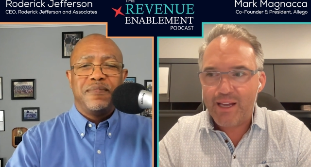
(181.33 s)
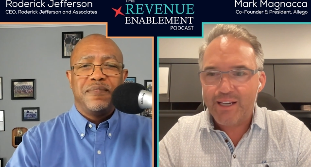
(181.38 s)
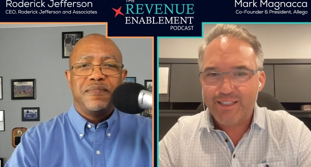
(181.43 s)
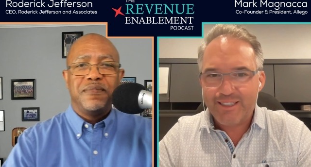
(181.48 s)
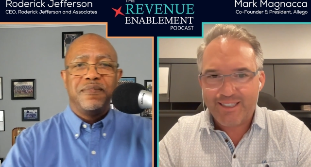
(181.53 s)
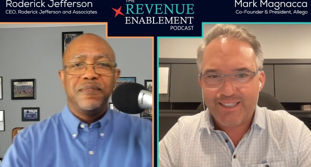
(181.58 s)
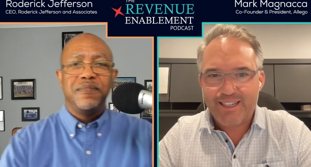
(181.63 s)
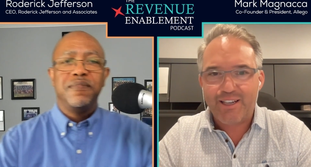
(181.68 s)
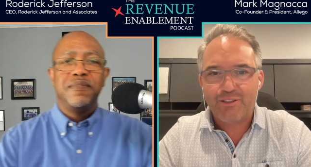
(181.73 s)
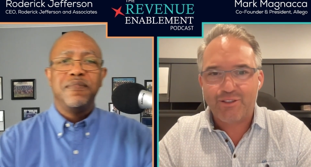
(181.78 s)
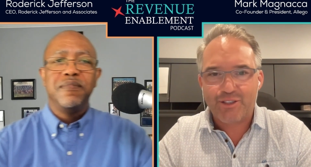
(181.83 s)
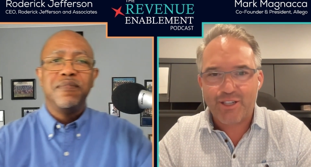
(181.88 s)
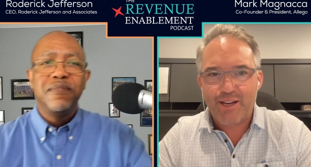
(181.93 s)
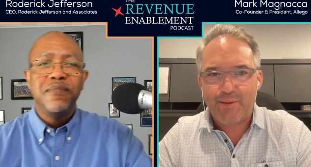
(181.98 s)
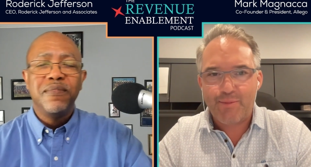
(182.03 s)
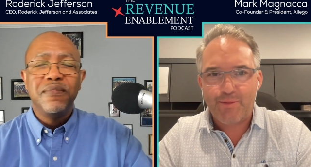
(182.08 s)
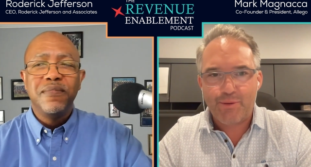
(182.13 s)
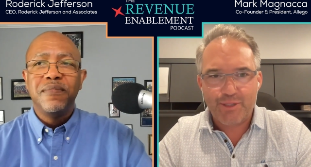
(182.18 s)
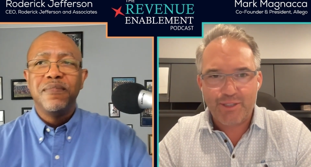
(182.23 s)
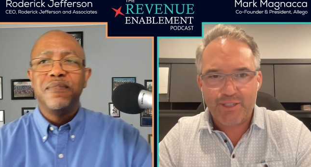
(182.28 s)
Speaker 1: sales
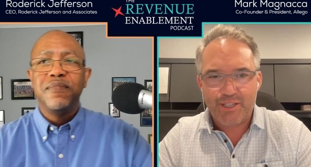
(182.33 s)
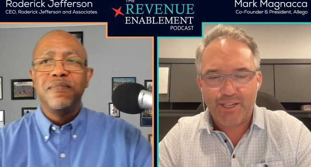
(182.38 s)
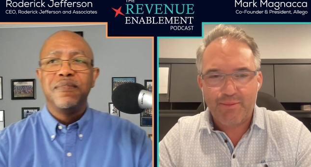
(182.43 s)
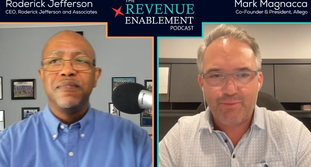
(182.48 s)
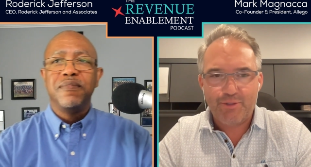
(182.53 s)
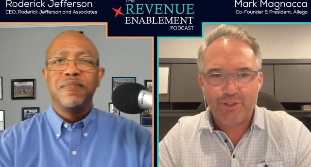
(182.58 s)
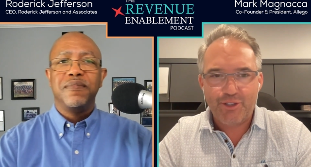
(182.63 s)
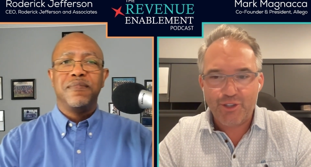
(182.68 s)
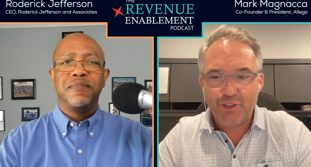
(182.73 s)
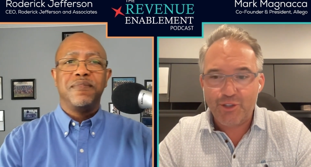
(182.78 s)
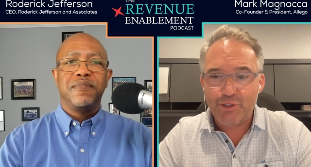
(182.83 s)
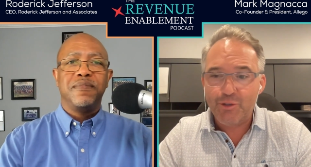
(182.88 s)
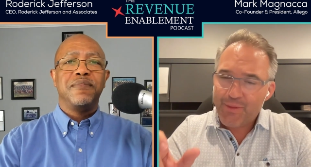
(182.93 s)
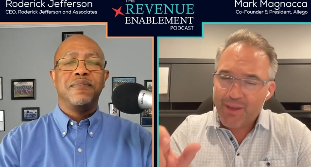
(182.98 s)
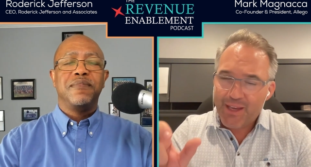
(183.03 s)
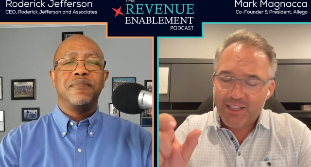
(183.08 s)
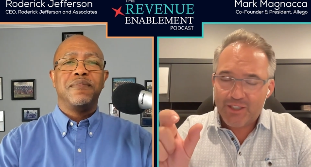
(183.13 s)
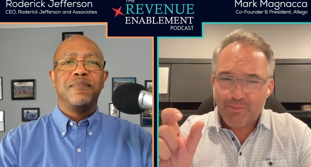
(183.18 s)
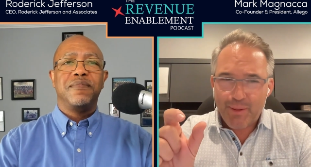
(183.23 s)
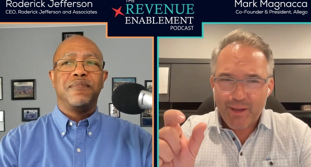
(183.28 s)
enablement team to do,
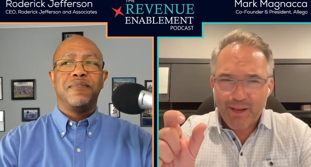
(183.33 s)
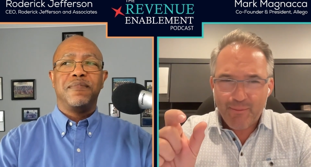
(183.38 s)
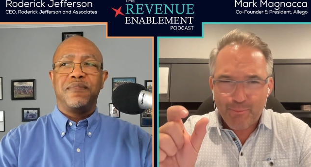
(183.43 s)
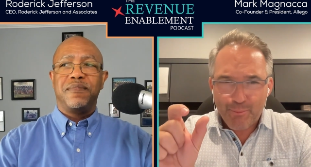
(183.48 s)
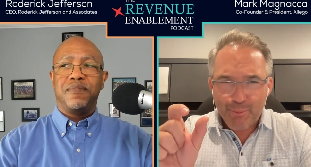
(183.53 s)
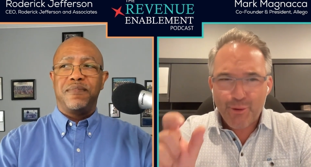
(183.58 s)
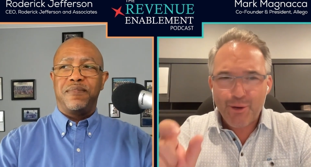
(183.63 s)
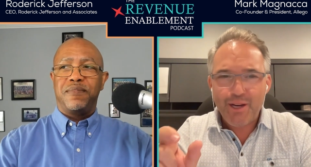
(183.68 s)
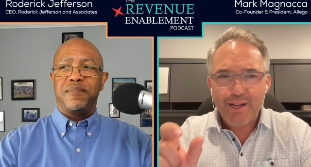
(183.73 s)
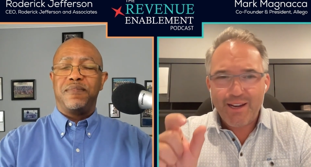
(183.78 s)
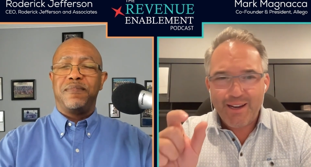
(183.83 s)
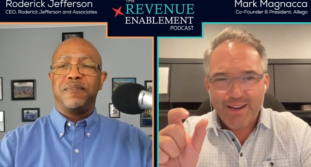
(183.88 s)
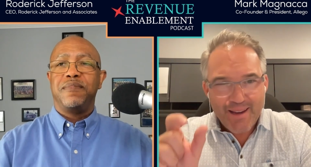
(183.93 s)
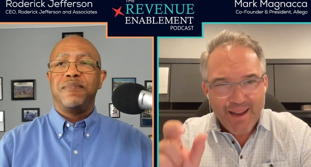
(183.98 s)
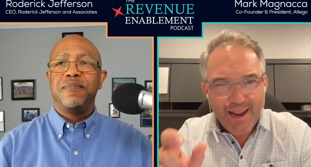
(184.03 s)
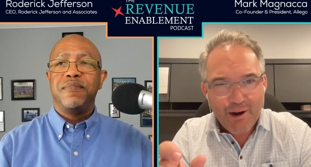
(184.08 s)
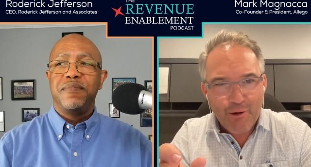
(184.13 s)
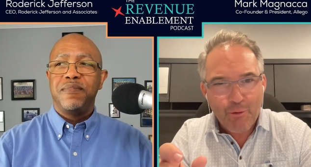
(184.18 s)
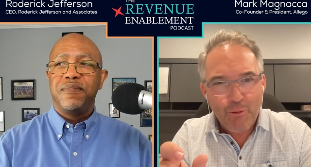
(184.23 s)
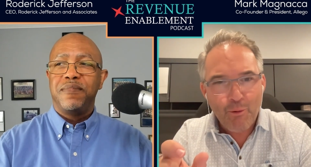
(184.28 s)
it's been a pretty
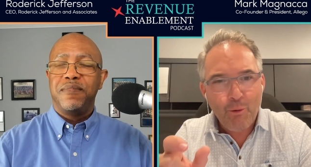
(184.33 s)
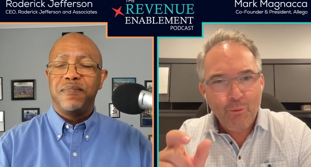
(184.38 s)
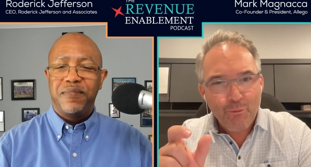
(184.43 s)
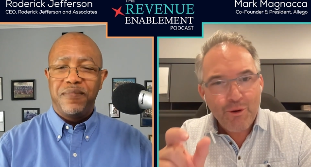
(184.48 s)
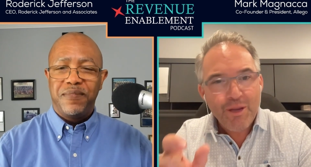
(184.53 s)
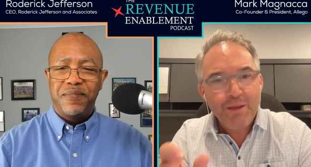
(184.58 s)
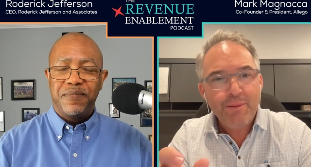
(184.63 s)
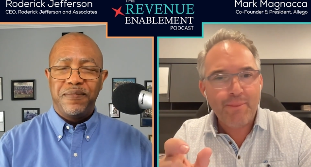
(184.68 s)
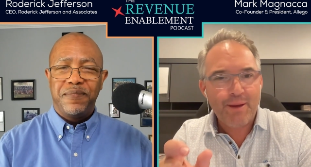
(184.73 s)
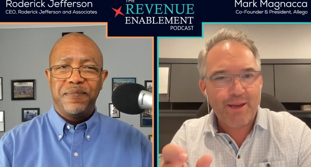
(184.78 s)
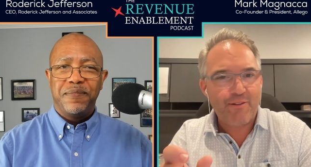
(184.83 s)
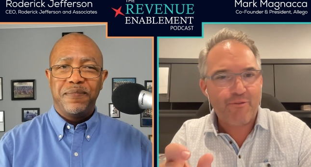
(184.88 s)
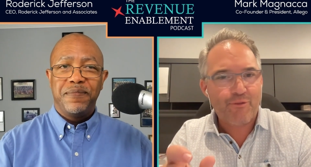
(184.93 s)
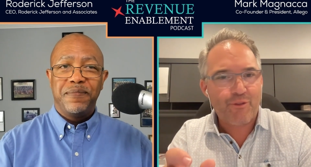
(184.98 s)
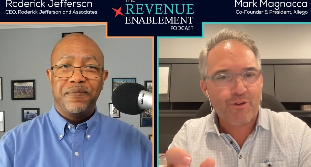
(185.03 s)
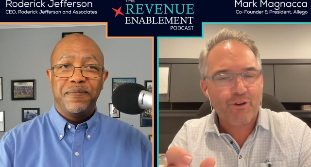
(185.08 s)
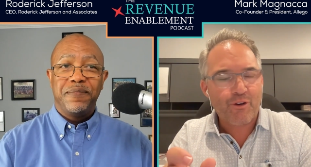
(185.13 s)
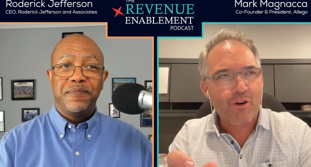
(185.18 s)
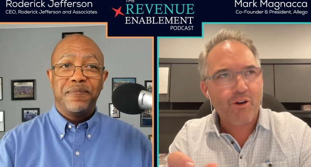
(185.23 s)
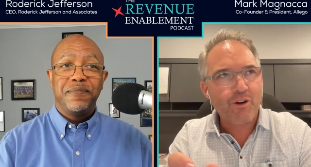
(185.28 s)
narrow remit for a
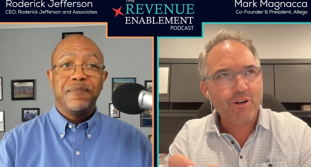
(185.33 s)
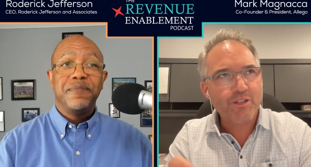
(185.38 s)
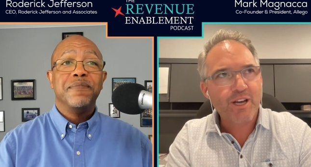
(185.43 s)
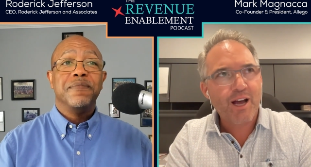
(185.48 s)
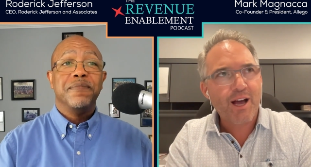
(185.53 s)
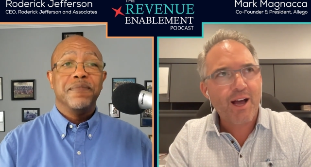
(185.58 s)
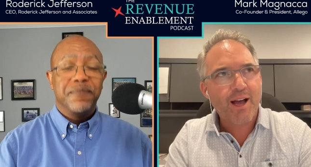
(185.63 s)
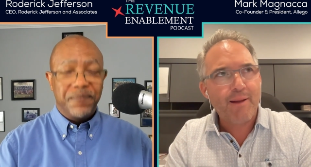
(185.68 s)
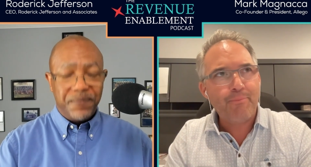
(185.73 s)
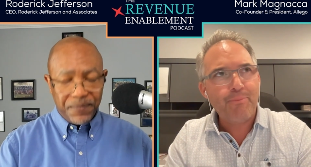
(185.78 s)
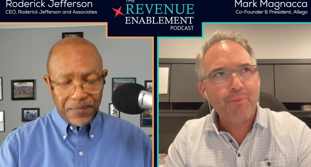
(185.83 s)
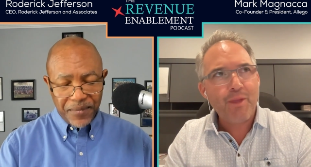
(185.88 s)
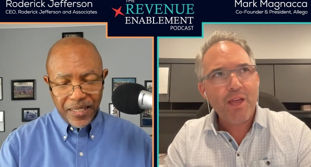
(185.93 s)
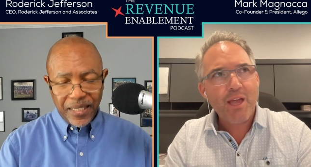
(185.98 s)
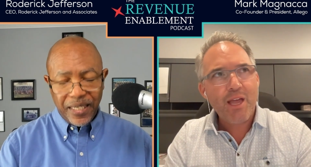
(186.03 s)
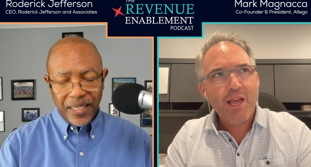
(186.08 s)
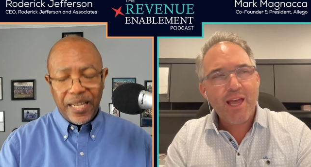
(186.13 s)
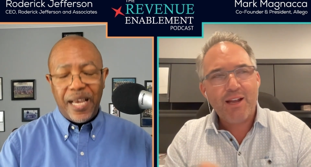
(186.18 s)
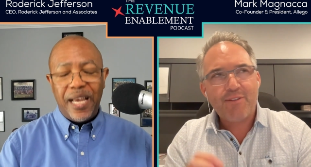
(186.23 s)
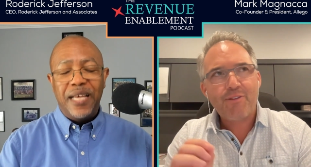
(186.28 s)
long time.
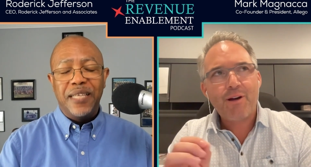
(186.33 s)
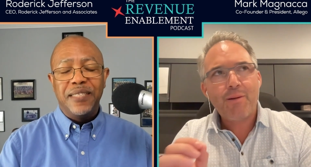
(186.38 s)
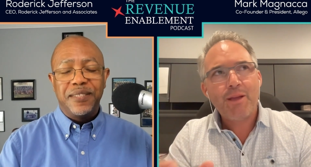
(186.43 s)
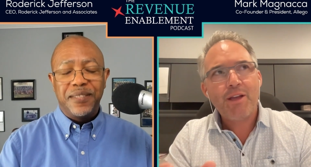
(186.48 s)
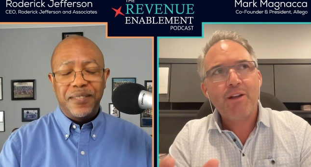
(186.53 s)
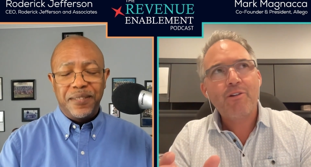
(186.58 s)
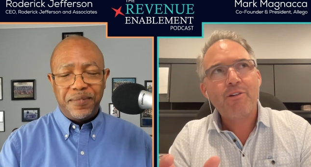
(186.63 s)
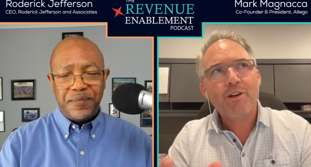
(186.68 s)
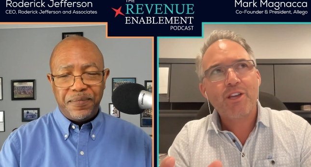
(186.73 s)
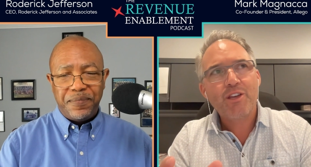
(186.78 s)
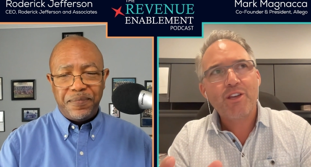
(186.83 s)
If I'm hearing